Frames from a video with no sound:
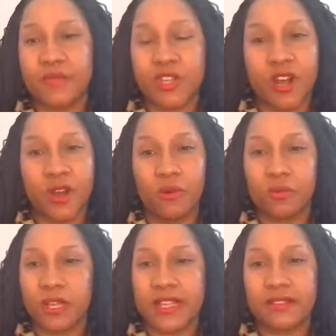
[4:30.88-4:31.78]
you
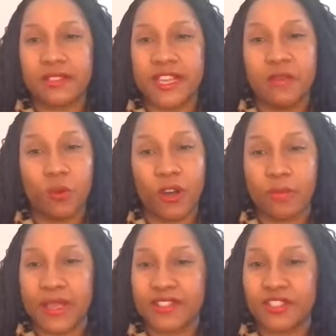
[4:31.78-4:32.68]
know, it's
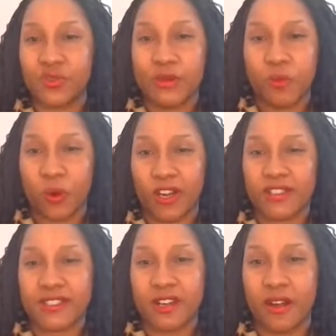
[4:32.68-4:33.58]
teamwork makes a dream
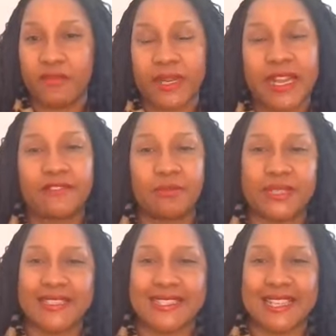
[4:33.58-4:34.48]
work. So everybody have a
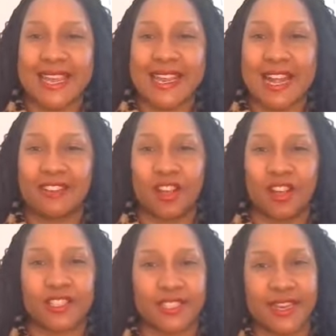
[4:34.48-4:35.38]
blessed day, and I'll
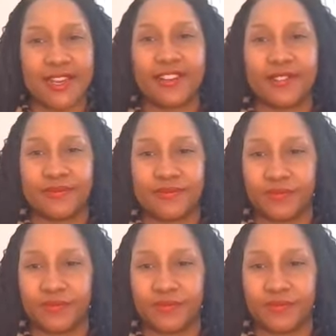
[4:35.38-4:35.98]
talk to you later.